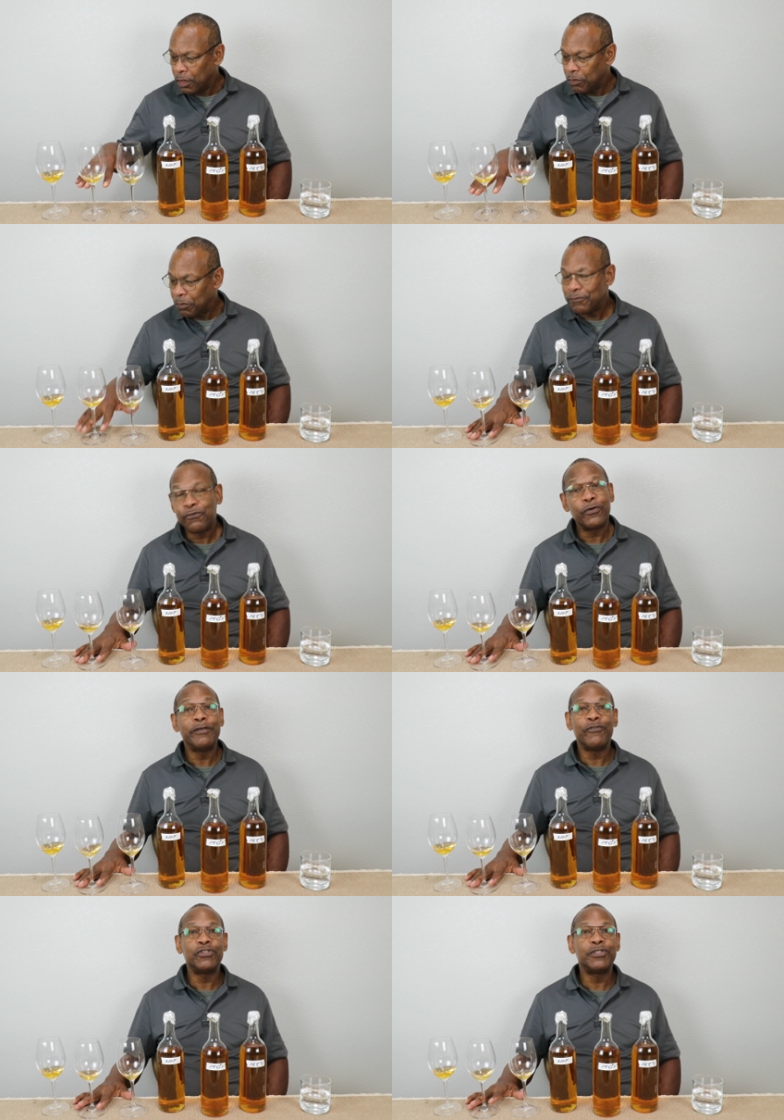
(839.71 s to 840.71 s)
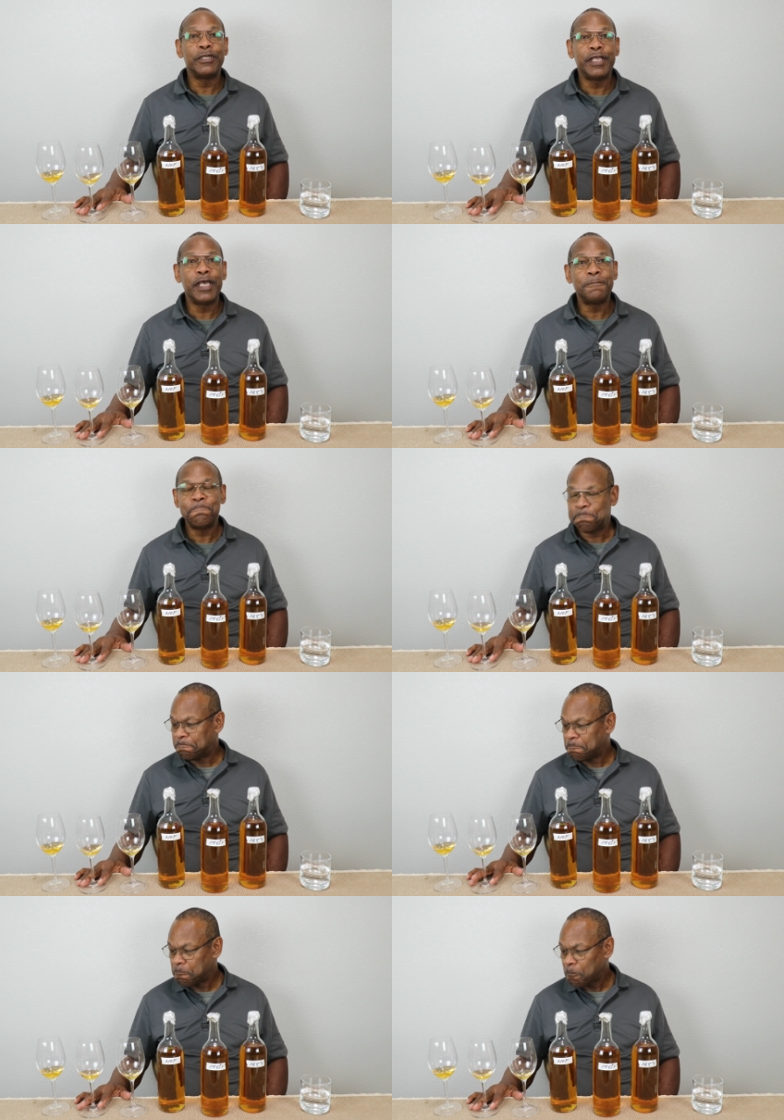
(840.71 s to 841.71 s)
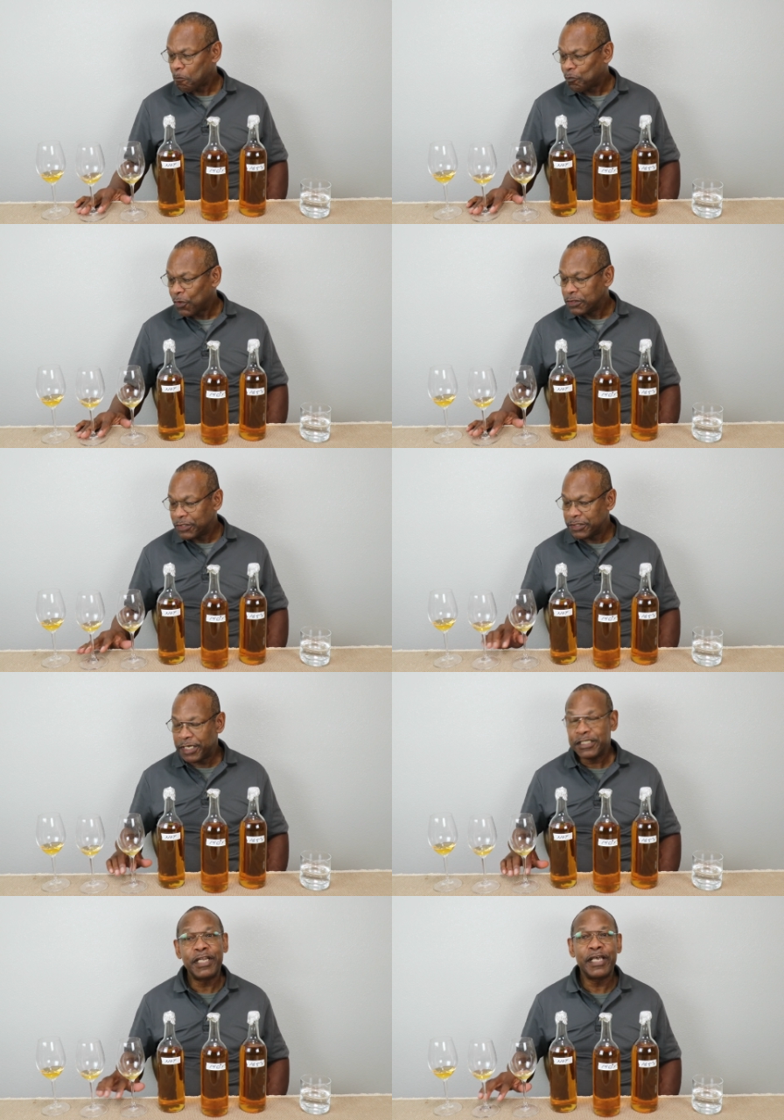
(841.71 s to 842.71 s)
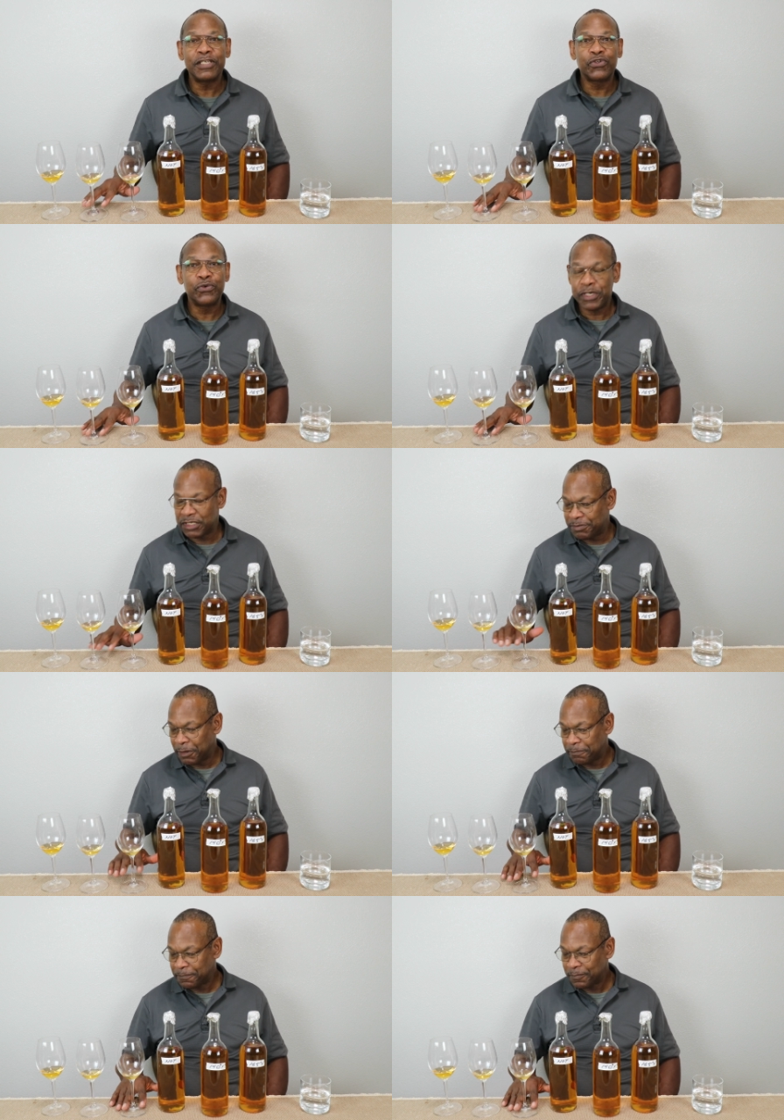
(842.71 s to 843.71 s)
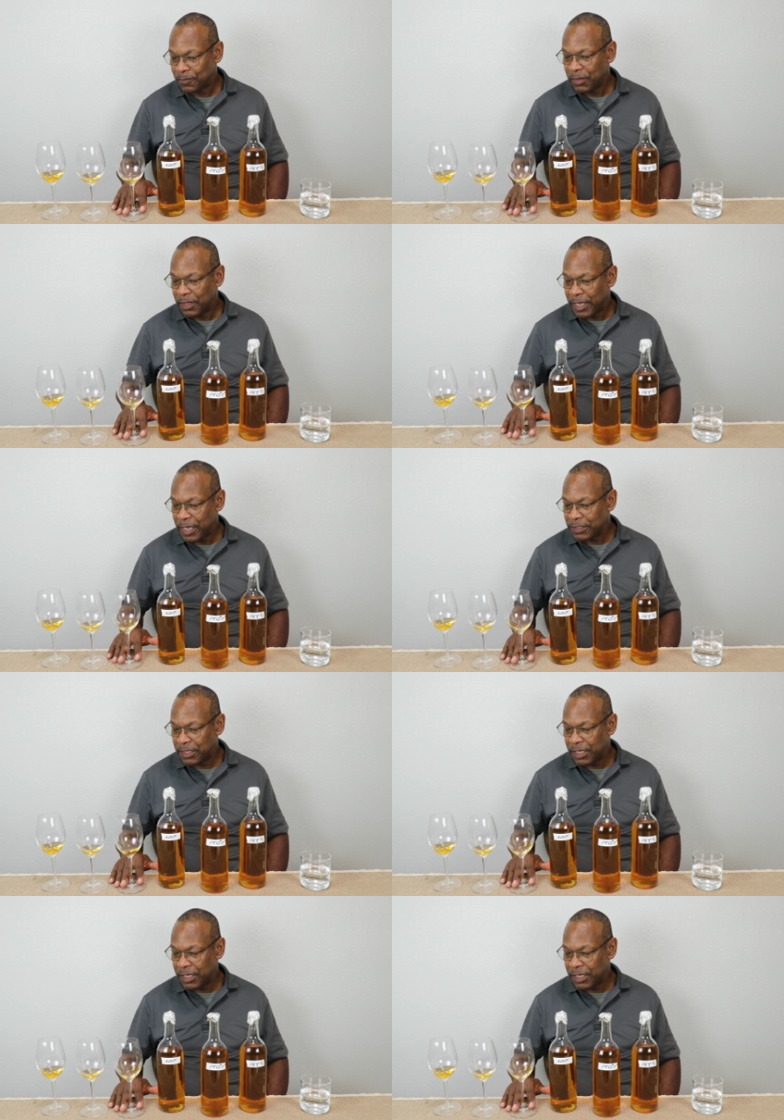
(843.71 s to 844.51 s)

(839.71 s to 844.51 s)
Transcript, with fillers: The 140 version again just isn't as crisp as